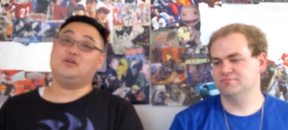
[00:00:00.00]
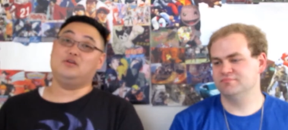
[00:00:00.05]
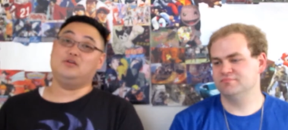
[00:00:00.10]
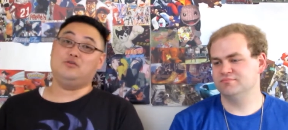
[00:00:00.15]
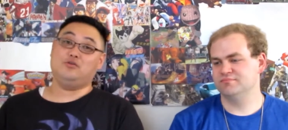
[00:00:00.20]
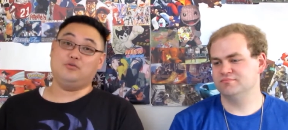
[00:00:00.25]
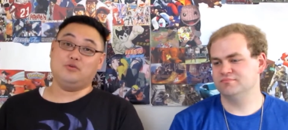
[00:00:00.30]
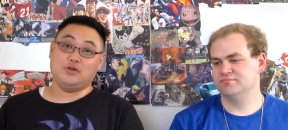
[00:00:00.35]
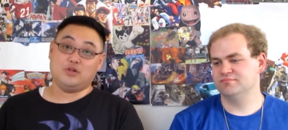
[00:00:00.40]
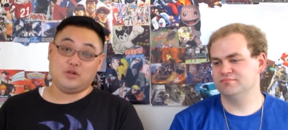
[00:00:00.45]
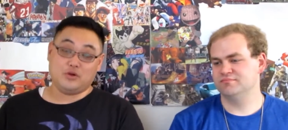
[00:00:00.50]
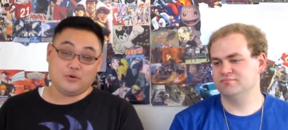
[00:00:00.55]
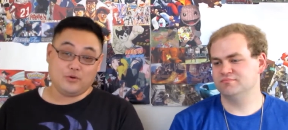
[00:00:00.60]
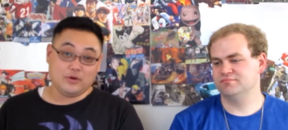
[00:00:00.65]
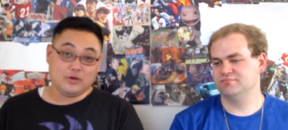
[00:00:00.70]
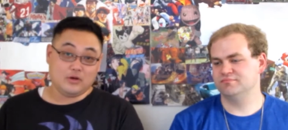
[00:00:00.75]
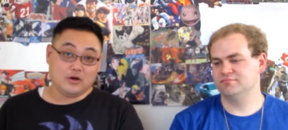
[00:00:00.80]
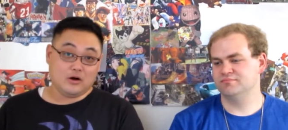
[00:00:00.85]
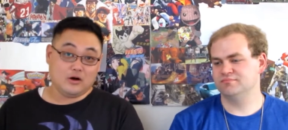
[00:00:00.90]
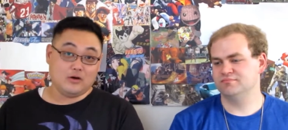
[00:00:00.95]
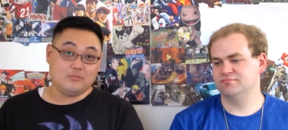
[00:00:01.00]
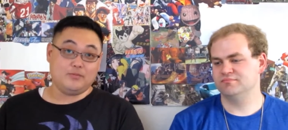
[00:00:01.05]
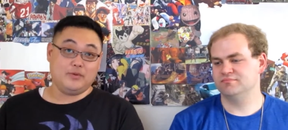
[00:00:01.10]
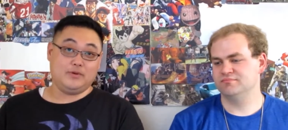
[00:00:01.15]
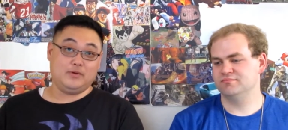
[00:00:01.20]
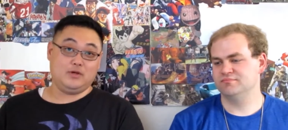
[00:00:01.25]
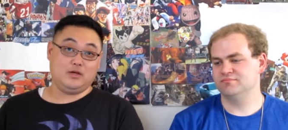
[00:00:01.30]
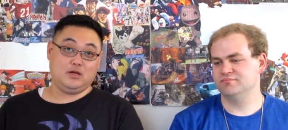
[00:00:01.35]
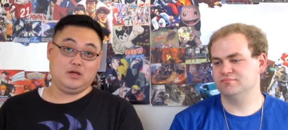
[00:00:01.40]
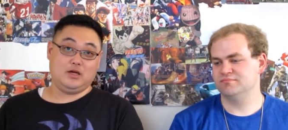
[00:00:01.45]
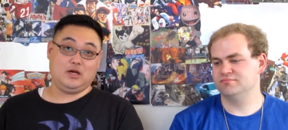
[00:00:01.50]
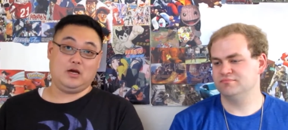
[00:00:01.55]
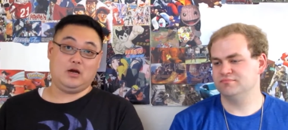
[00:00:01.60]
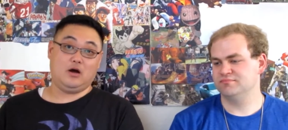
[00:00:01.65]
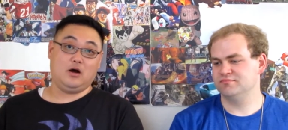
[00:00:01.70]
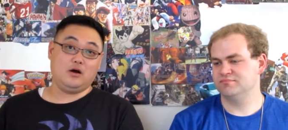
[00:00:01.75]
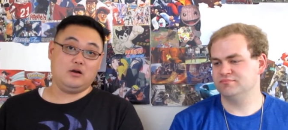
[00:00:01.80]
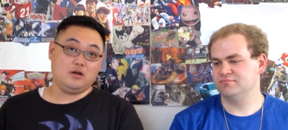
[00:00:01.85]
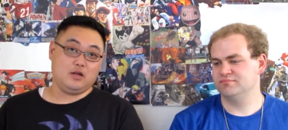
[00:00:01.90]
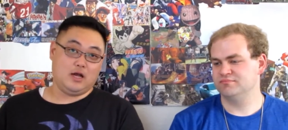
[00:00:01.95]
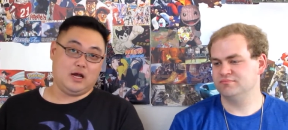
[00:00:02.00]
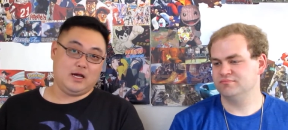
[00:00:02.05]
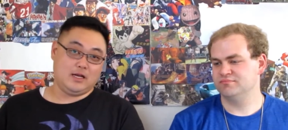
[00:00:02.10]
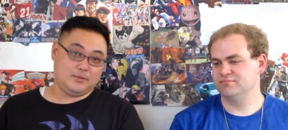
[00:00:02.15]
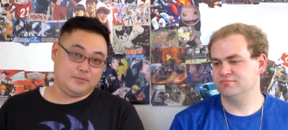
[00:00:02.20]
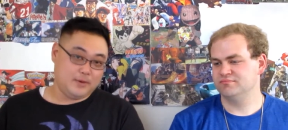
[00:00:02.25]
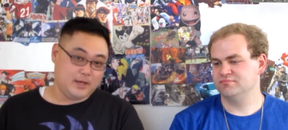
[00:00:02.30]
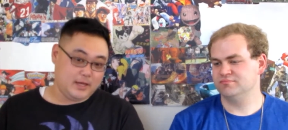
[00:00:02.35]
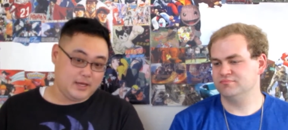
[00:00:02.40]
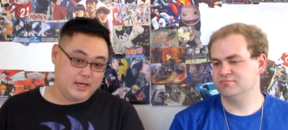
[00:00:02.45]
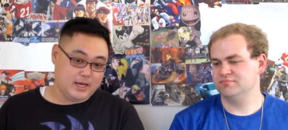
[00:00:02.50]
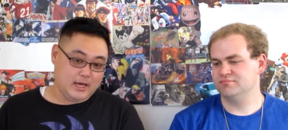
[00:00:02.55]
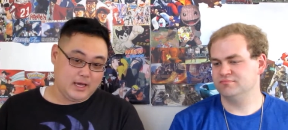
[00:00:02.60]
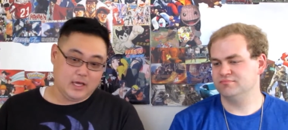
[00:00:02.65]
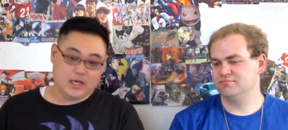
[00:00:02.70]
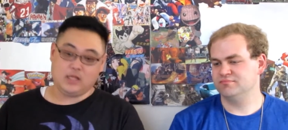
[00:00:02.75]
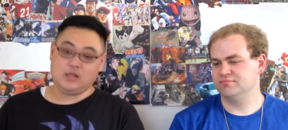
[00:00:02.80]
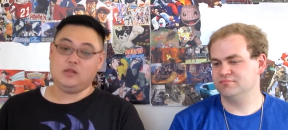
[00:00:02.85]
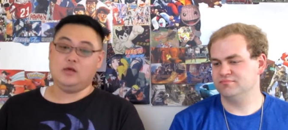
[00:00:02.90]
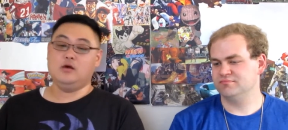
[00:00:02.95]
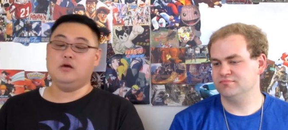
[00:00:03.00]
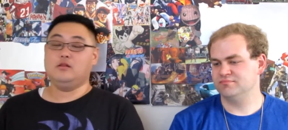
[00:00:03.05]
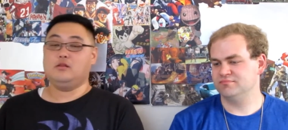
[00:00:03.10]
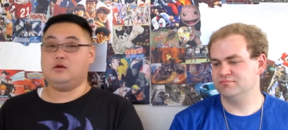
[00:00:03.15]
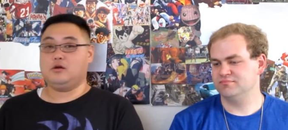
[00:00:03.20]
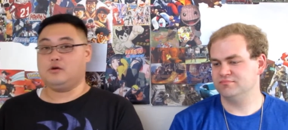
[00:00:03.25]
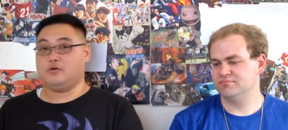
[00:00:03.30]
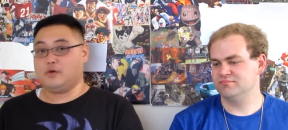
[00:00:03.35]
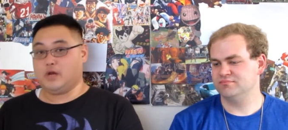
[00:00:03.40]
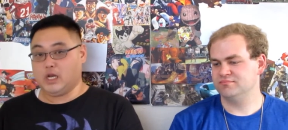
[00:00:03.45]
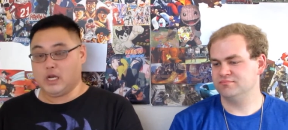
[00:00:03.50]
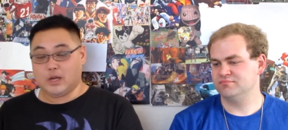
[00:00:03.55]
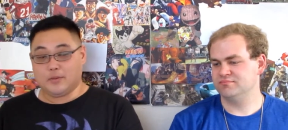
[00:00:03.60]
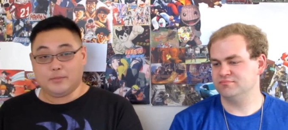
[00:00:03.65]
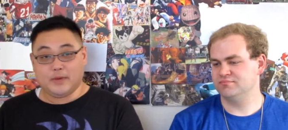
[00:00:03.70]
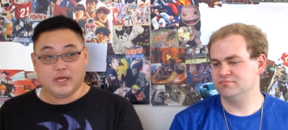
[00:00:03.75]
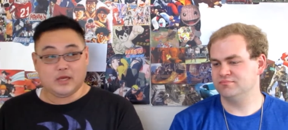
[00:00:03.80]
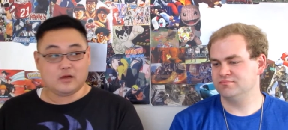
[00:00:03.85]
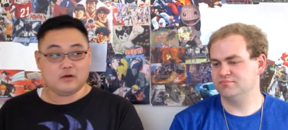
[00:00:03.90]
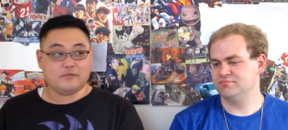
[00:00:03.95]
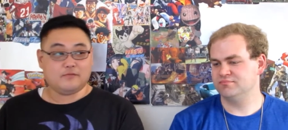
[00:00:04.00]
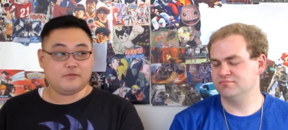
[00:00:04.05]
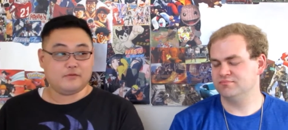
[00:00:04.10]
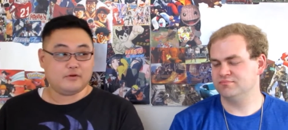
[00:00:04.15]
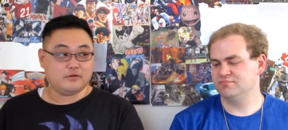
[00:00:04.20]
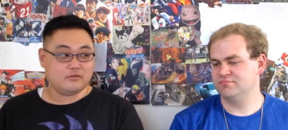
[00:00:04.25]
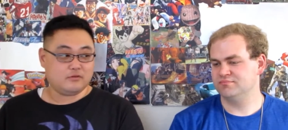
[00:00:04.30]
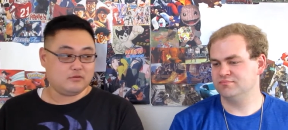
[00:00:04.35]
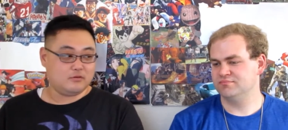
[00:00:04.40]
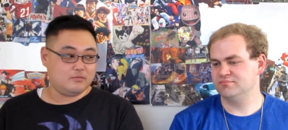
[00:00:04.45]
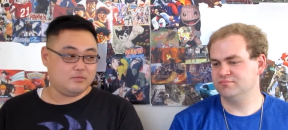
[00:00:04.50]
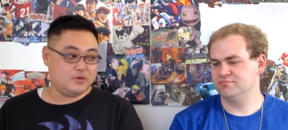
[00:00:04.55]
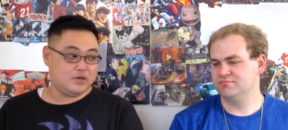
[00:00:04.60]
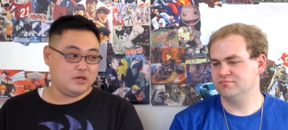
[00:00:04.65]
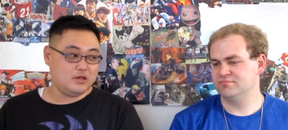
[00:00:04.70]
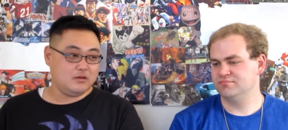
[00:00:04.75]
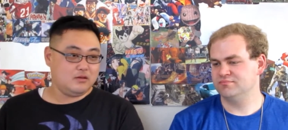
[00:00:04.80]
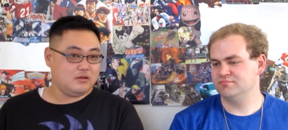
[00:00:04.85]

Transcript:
Speaker 1: going to do a showing on on anime, and they're creating a manga for it. So it